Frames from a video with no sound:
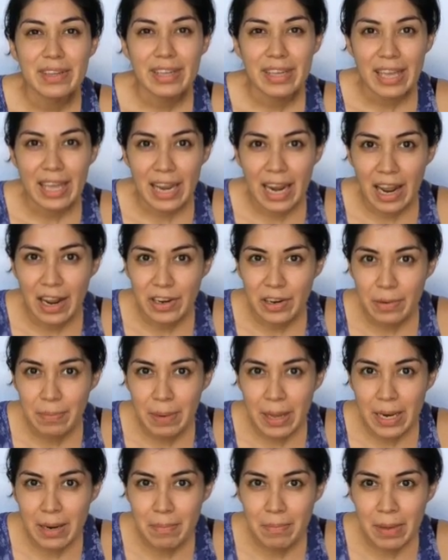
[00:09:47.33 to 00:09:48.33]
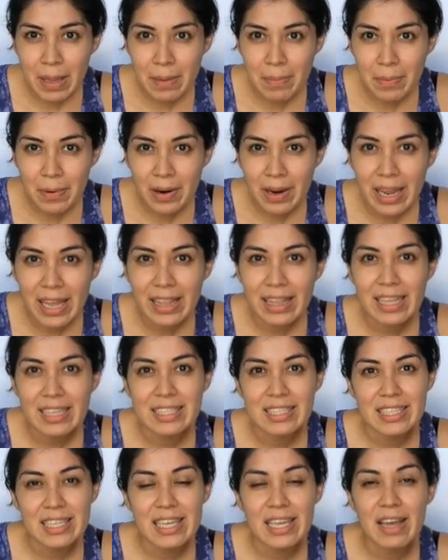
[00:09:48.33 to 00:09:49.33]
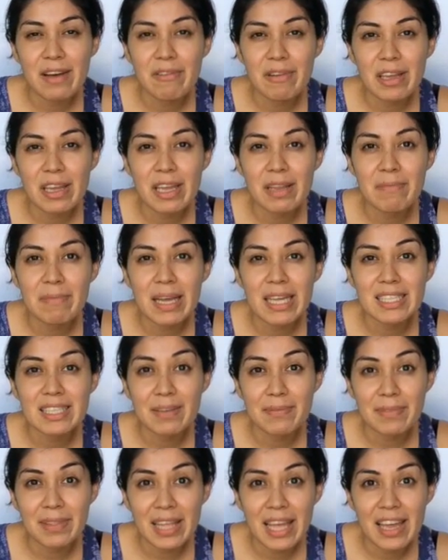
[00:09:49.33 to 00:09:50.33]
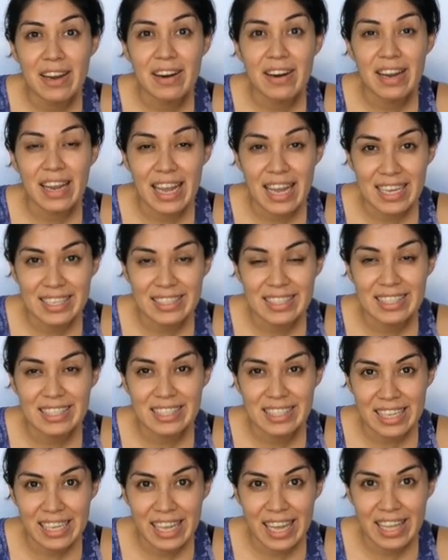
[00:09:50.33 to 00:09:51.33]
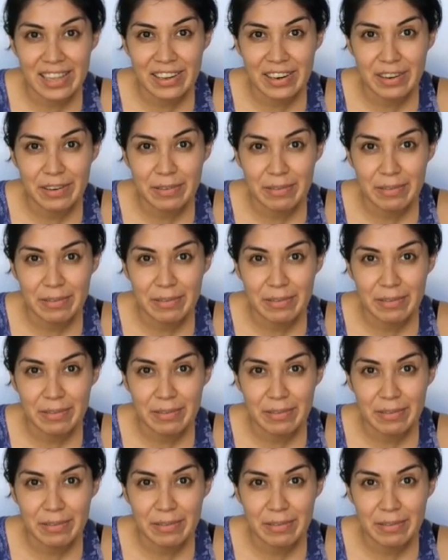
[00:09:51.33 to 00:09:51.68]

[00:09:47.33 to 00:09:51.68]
get out your pen and paper and let's see if we can make some letter S's together.